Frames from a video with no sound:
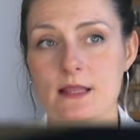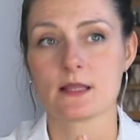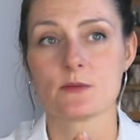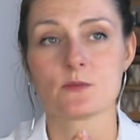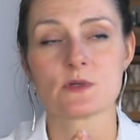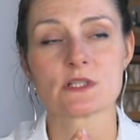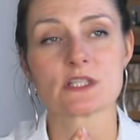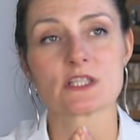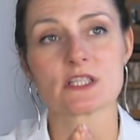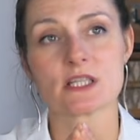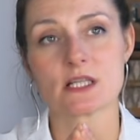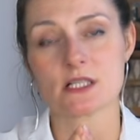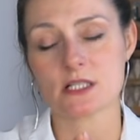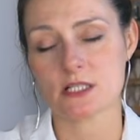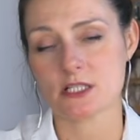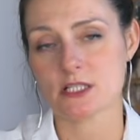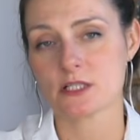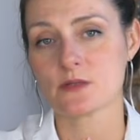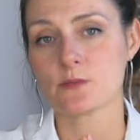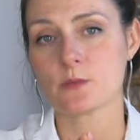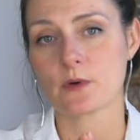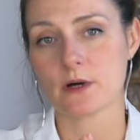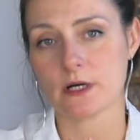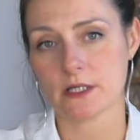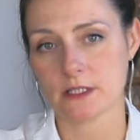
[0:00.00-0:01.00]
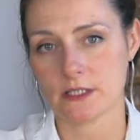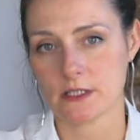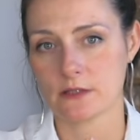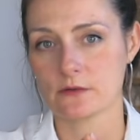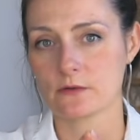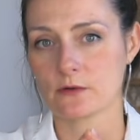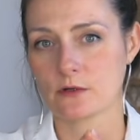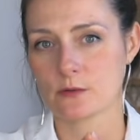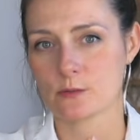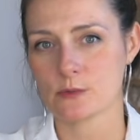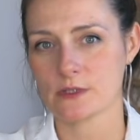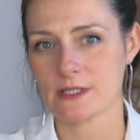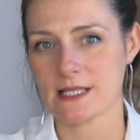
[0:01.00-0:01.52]
most challenging part in
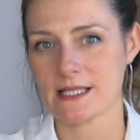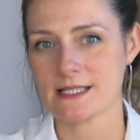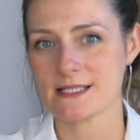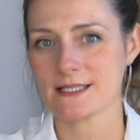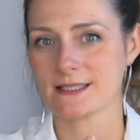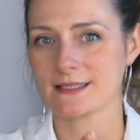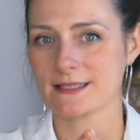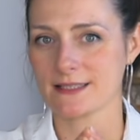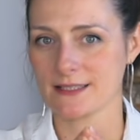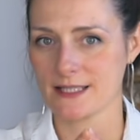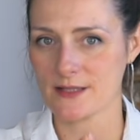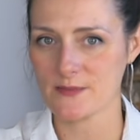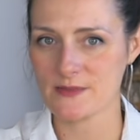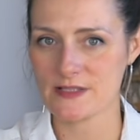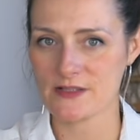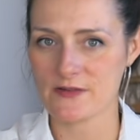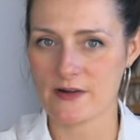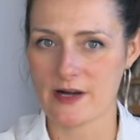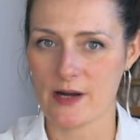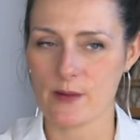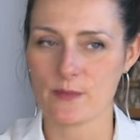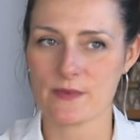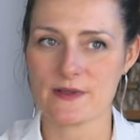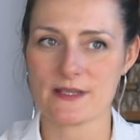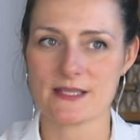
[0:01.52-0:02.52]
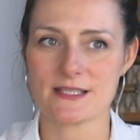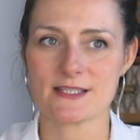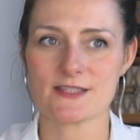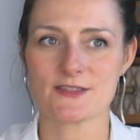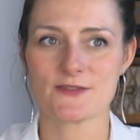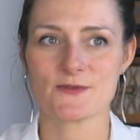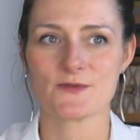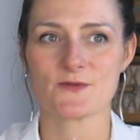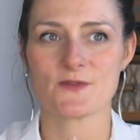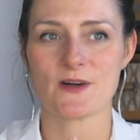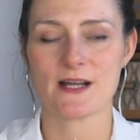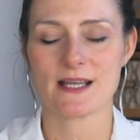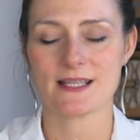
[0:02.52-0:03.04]
formulating a lip scrub is to
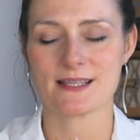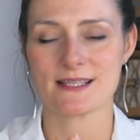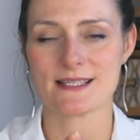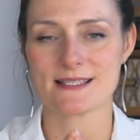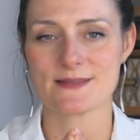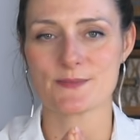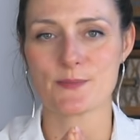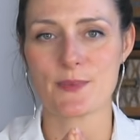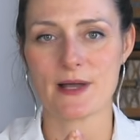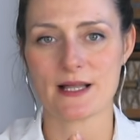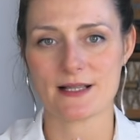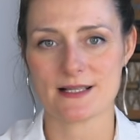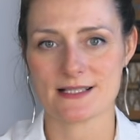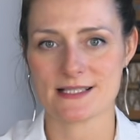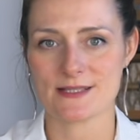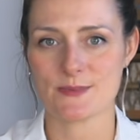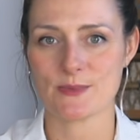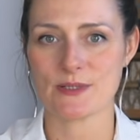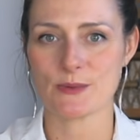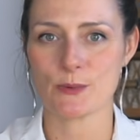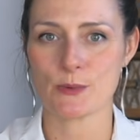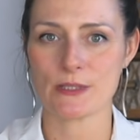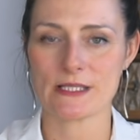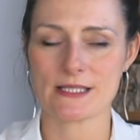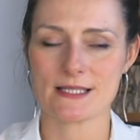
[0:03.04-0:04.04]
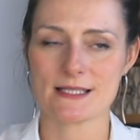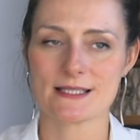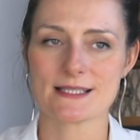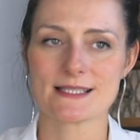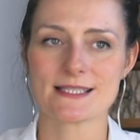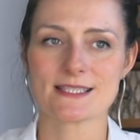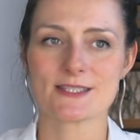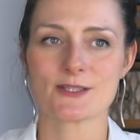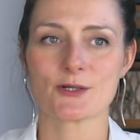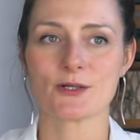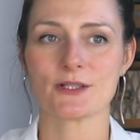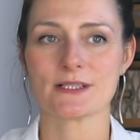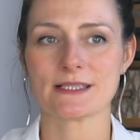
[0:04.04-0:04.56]
find this balance between
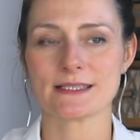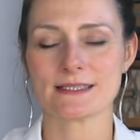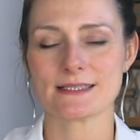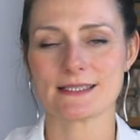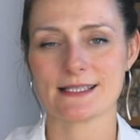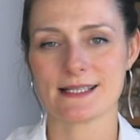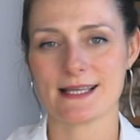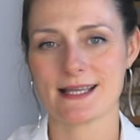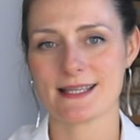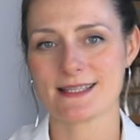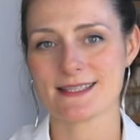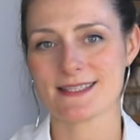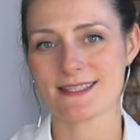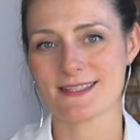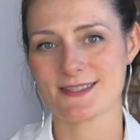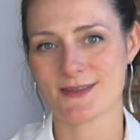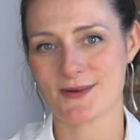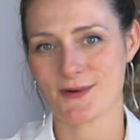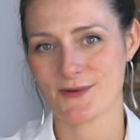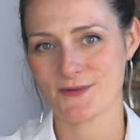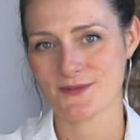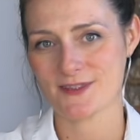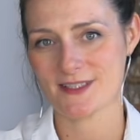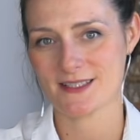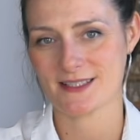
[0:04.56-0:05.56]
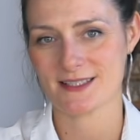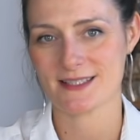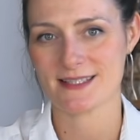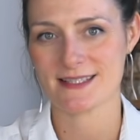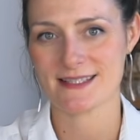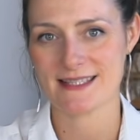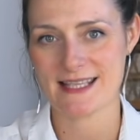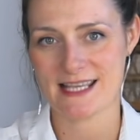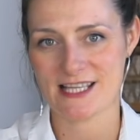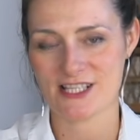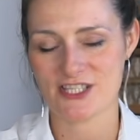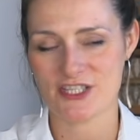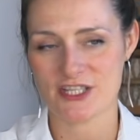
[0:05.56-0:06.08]
solid and soft
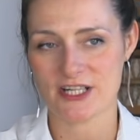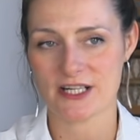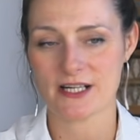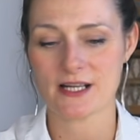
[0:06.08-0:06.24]
texture,